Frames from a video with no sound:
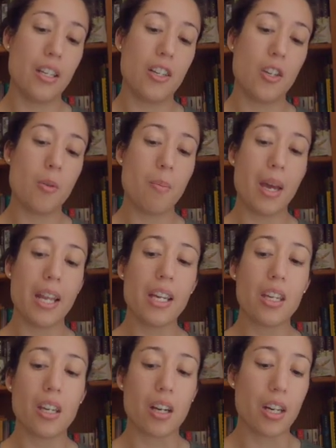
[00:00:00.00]

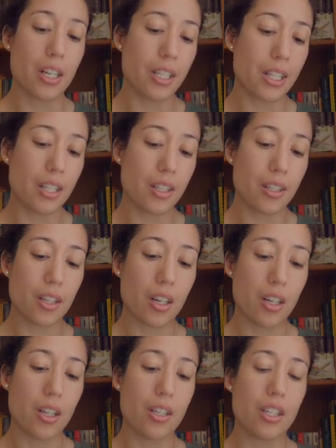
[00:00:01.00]
Nomadic Yarns. This is
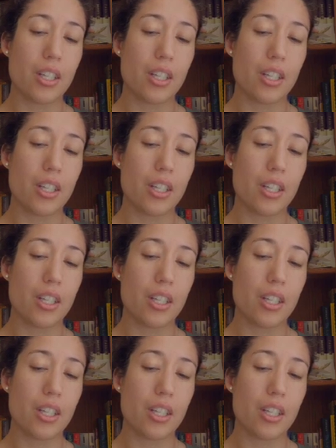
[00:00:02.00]
called